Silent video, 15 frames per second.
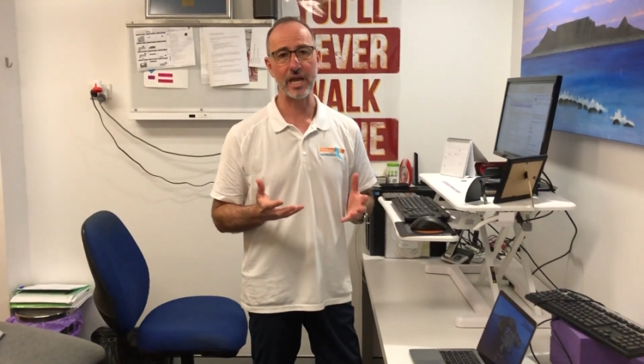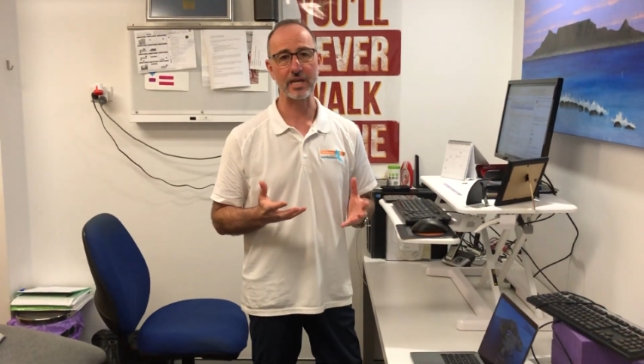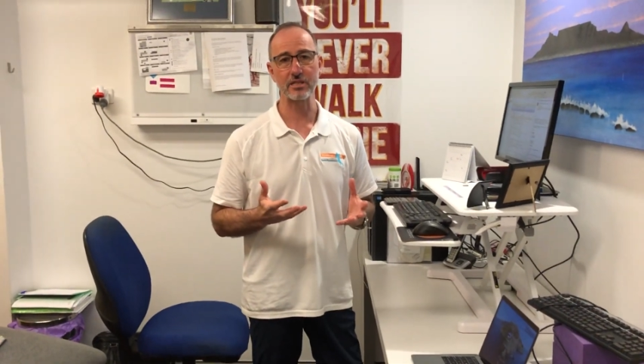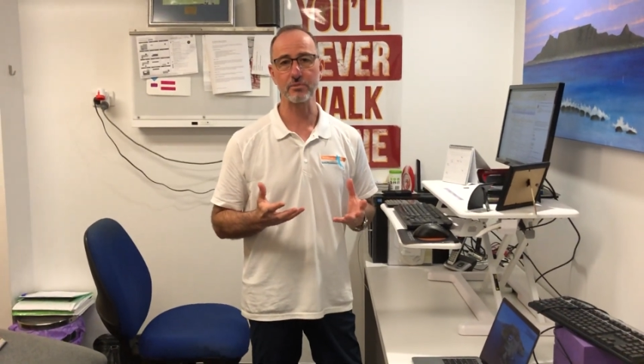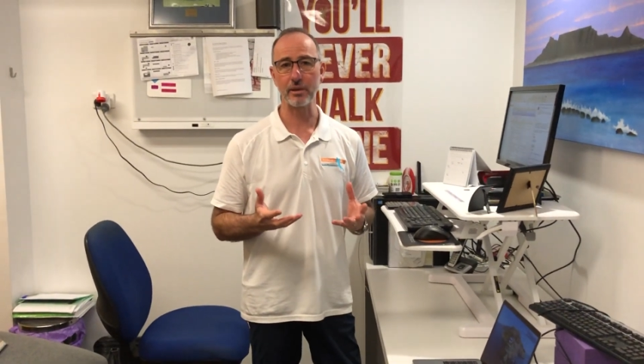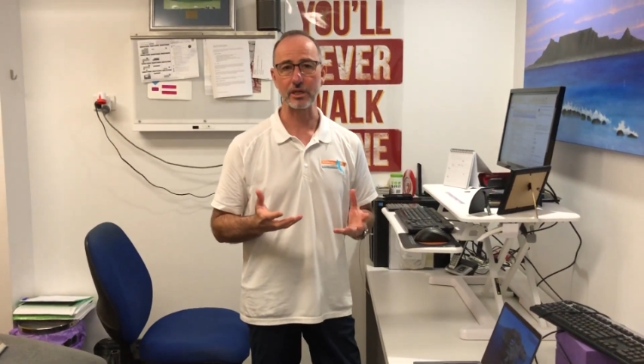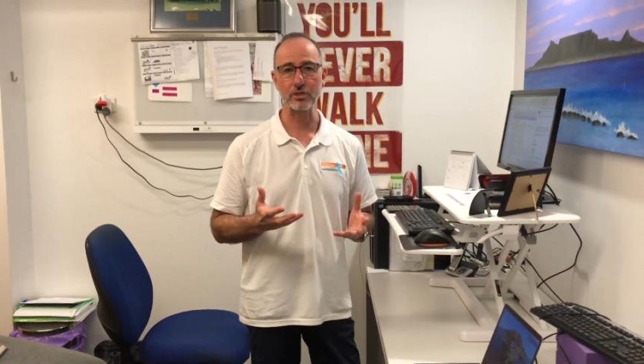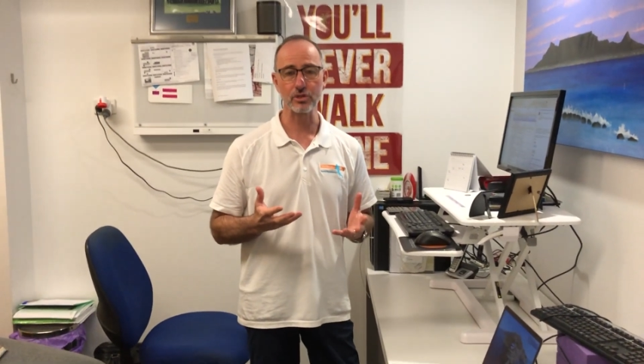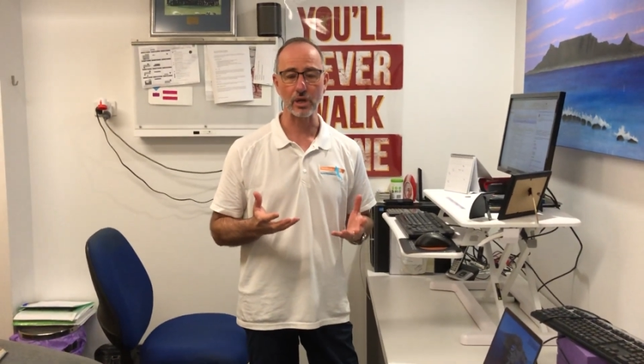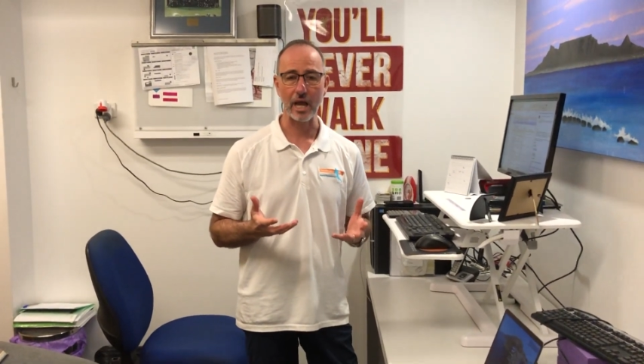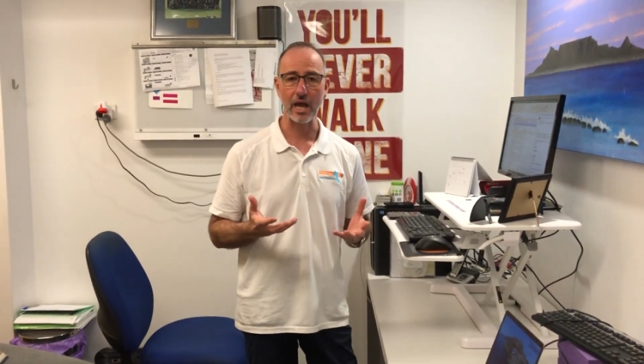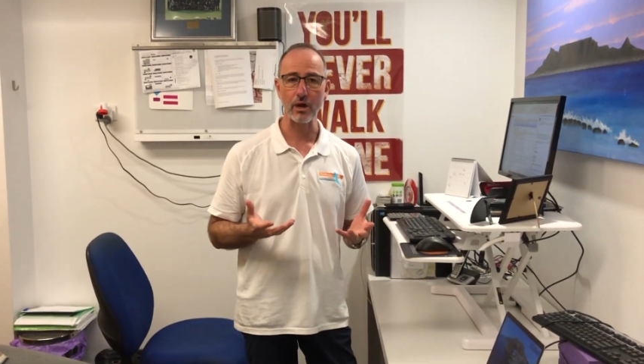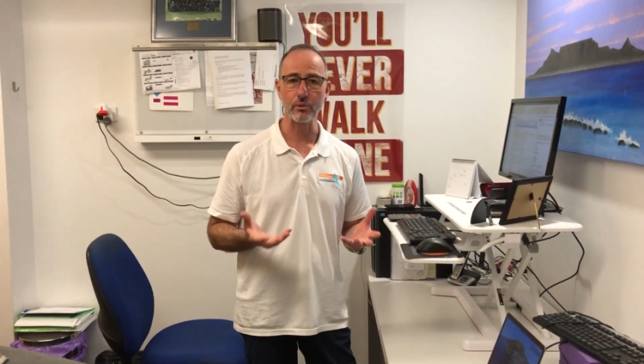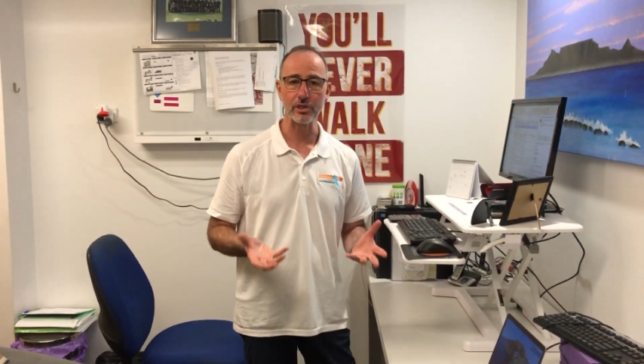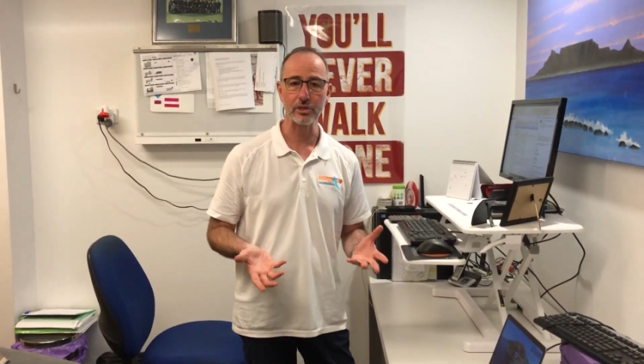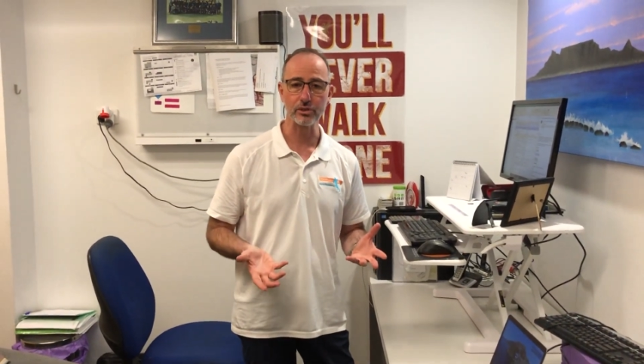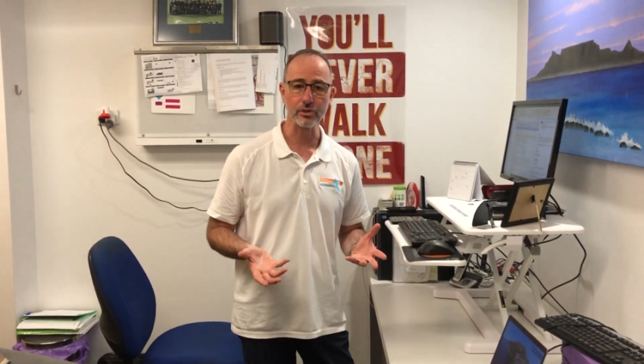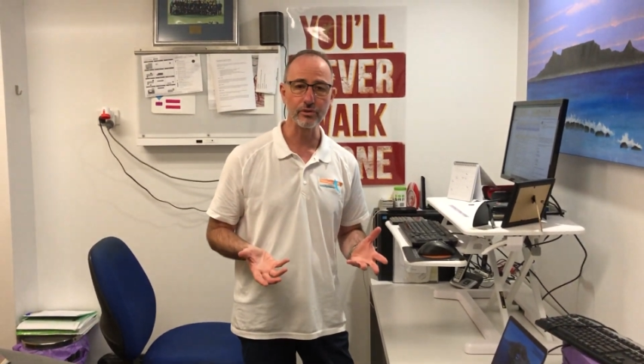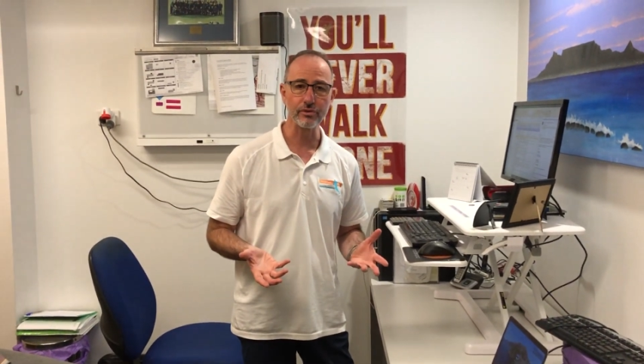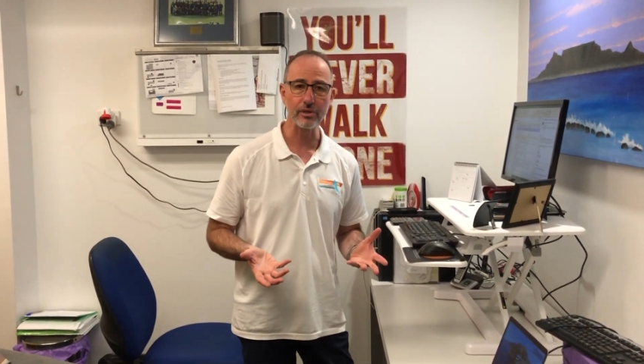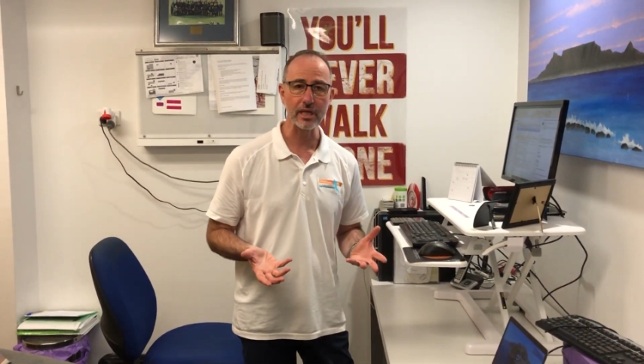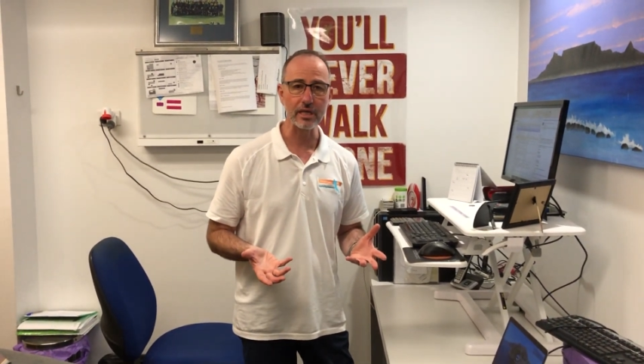aspects to how we do
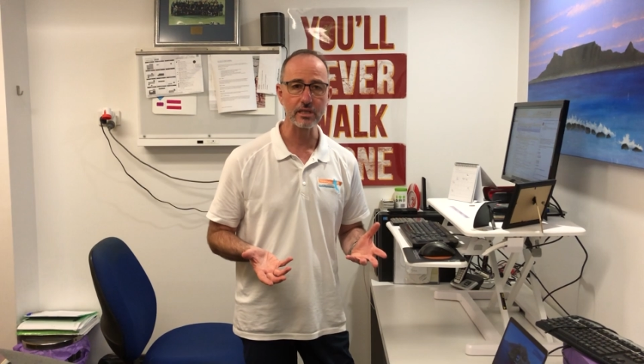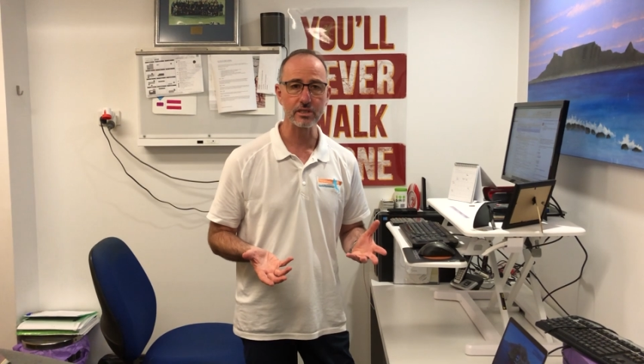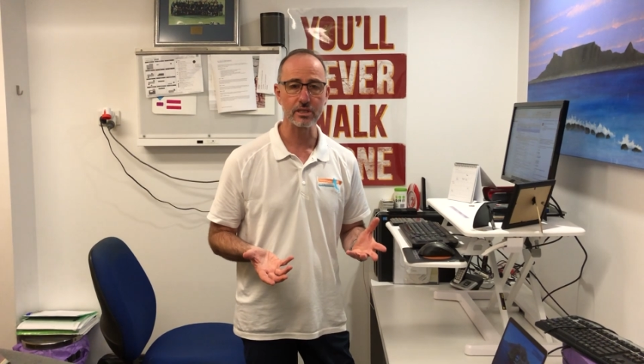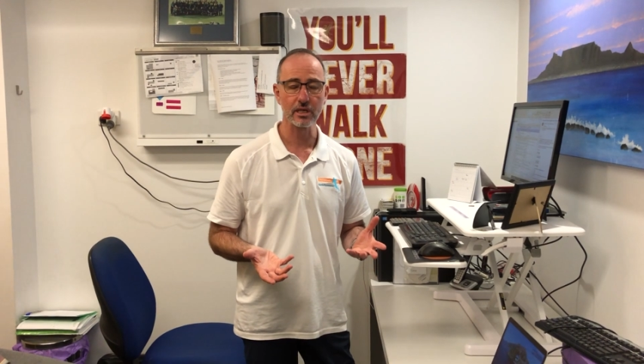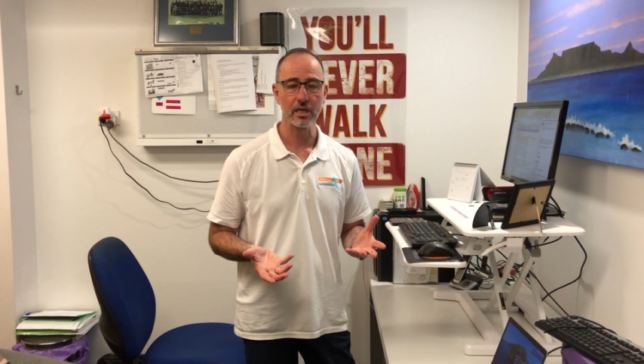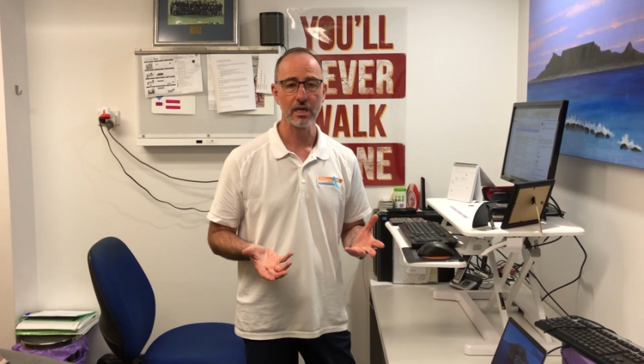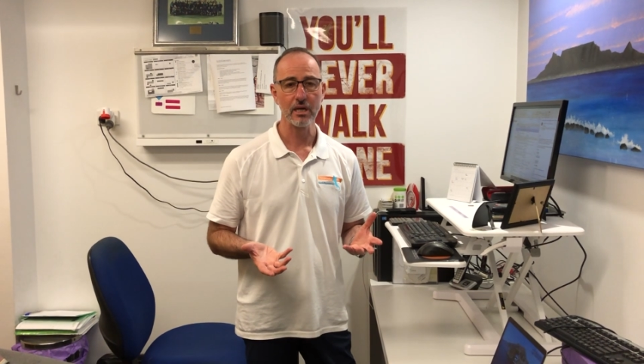things,